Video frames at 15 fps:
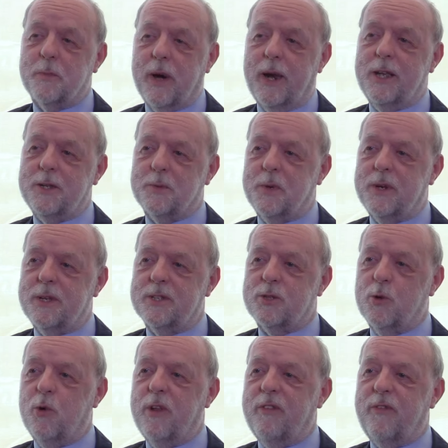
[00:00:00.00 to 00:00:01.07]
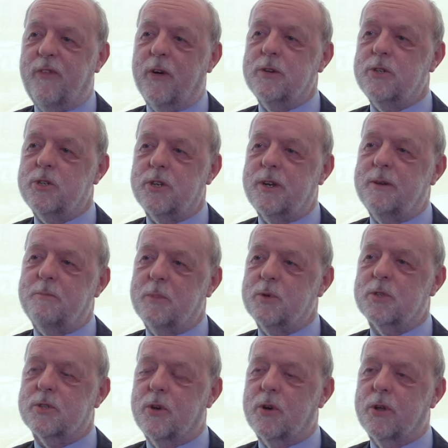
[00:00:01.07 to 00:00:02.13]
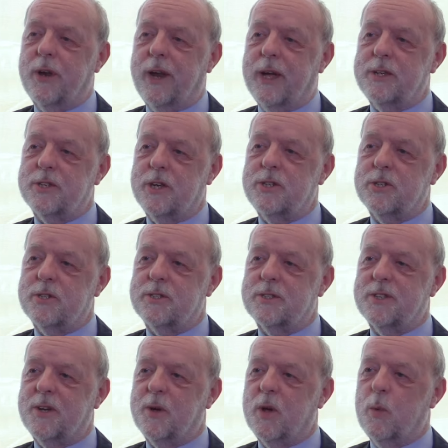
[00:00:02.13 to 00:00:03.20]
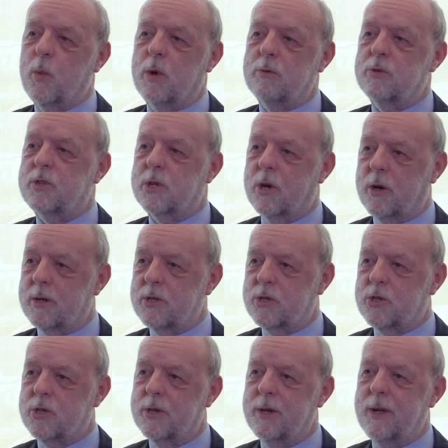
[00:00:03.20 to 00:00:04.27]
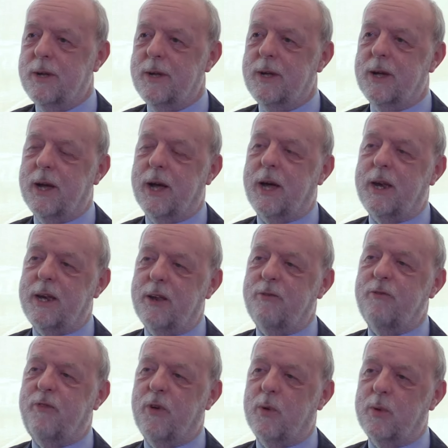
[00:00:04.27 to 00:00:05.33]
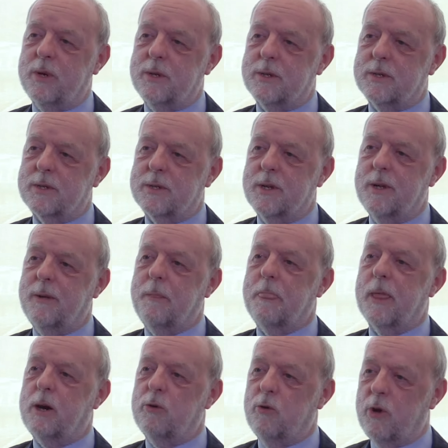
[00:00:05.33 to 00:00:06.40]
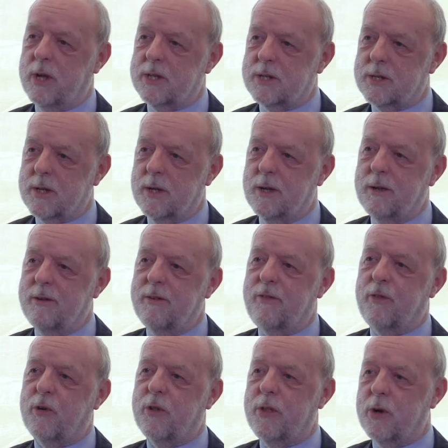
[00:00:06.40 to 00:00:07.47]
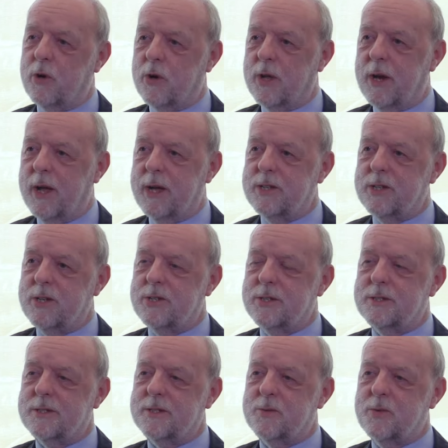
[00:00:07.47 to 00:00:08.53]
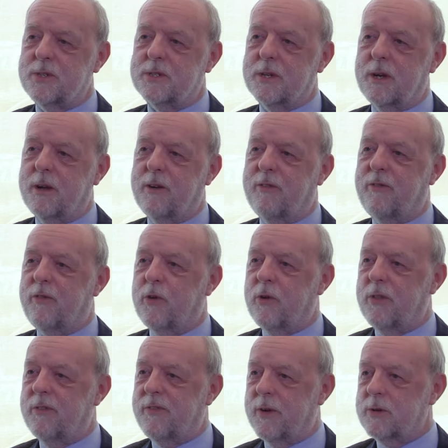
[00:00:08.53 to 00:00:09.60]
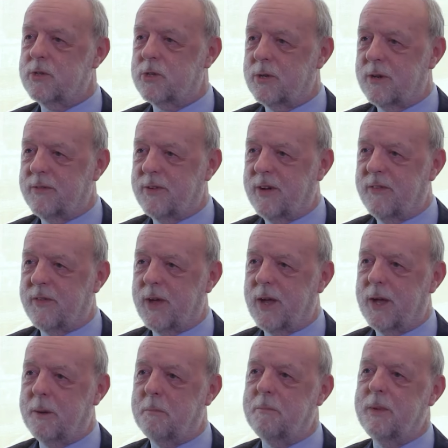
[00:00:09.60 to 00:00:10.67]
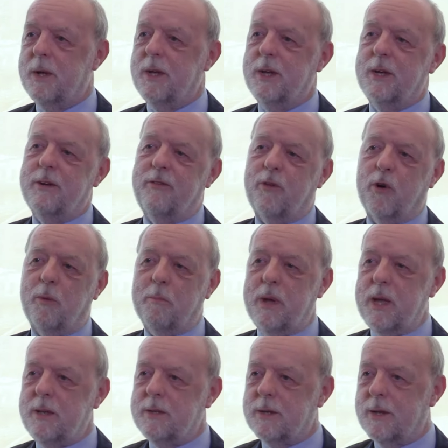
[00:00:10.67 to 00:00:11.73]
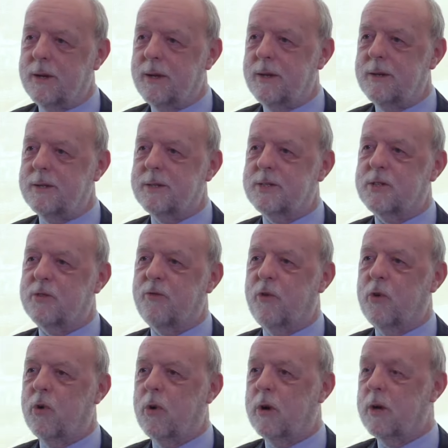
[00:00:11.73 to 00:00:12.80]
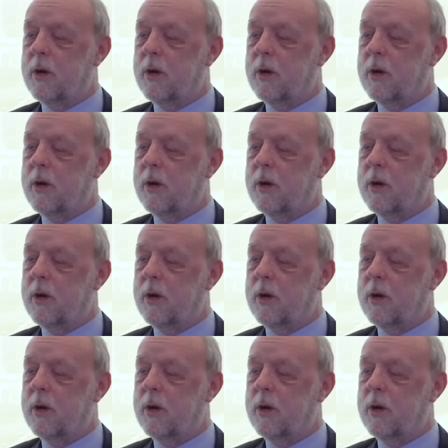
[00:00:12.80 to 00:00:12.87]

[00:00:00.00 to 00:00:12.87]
management is the only function in most organisations that will touch and influence risk for the organisations that we serve, for the function of FM, for maintenance, for